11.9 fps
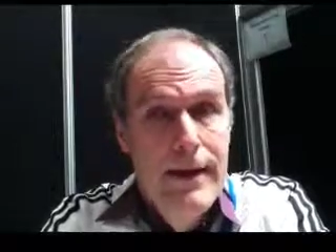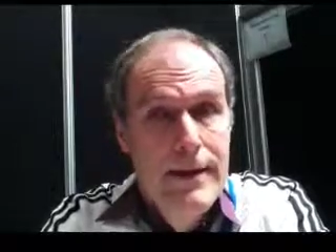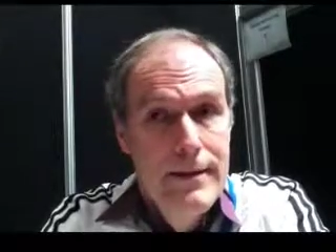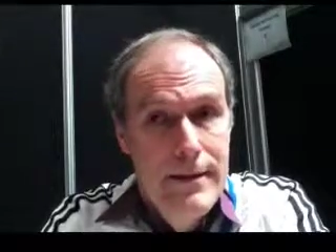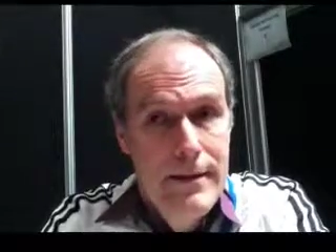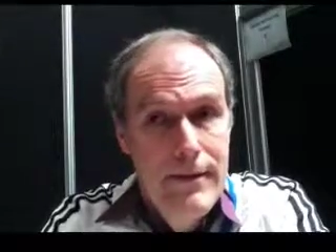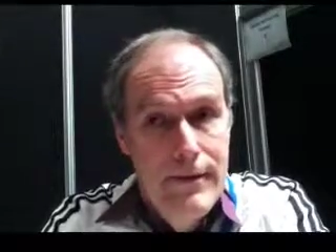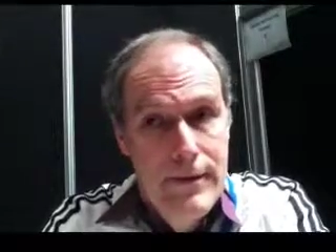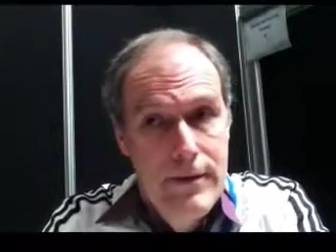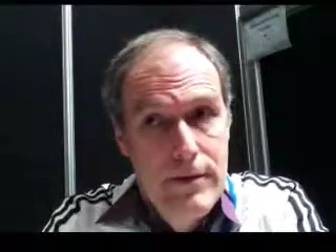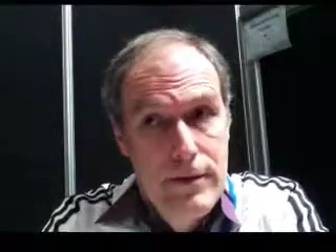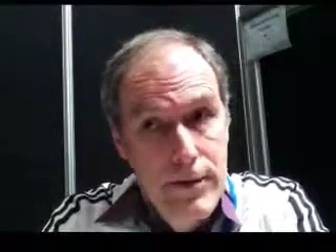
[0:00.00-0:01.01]
And if
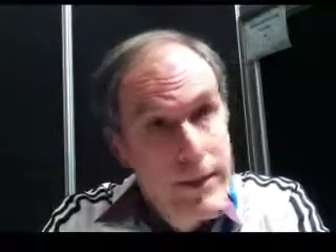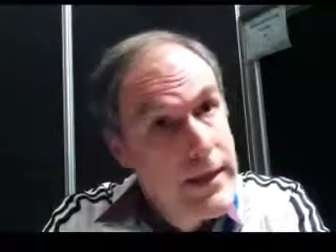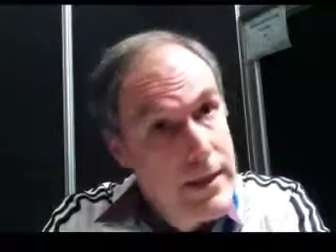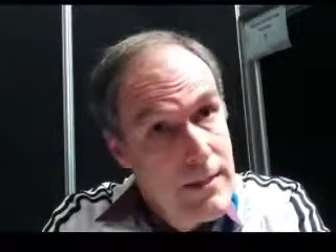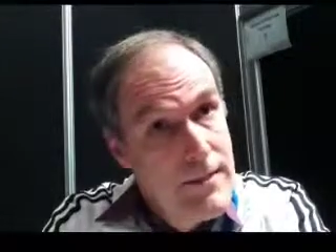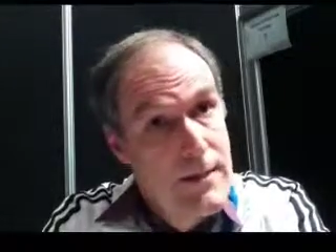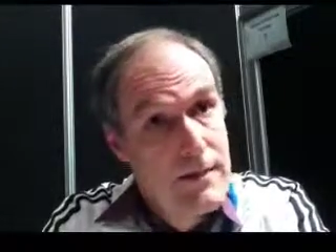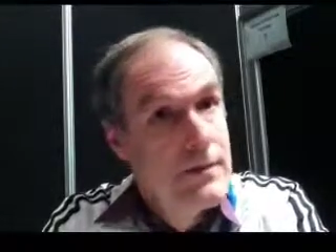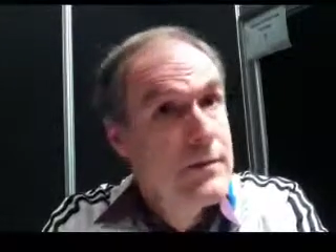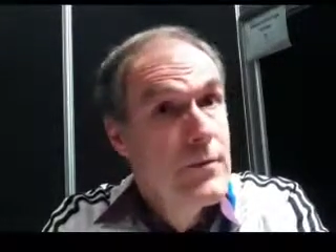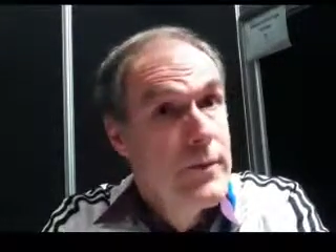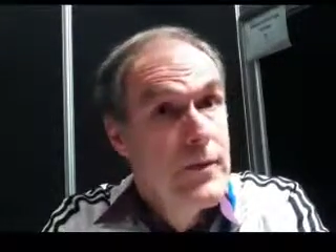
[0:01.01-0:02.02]
they're learning obstacles,
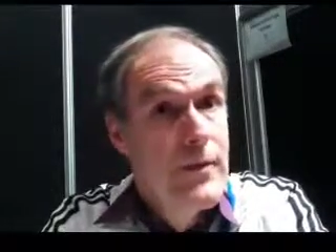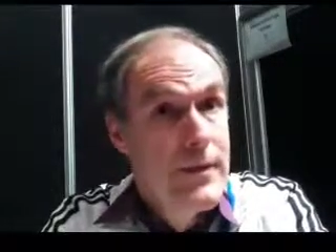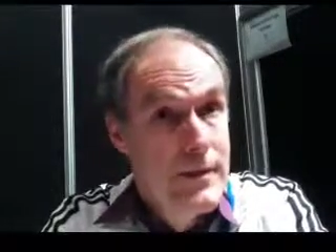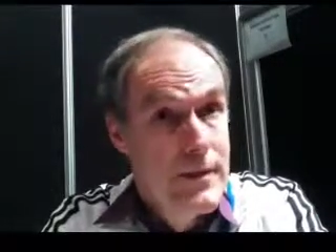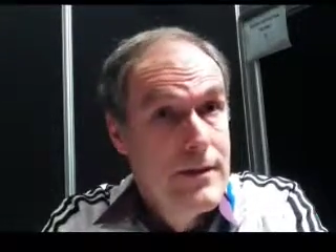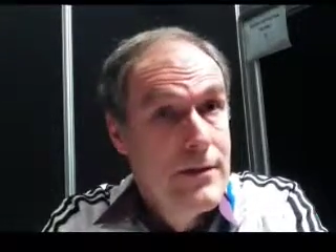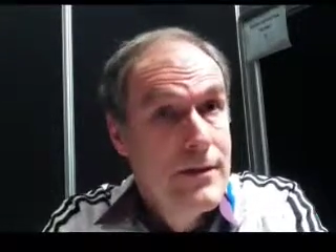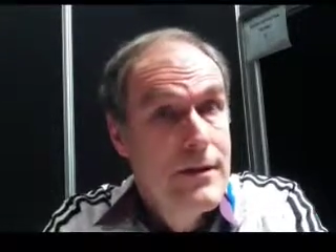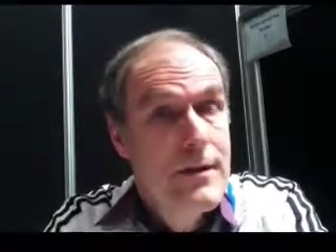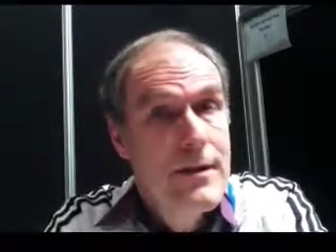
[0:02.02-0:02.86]
then we address those.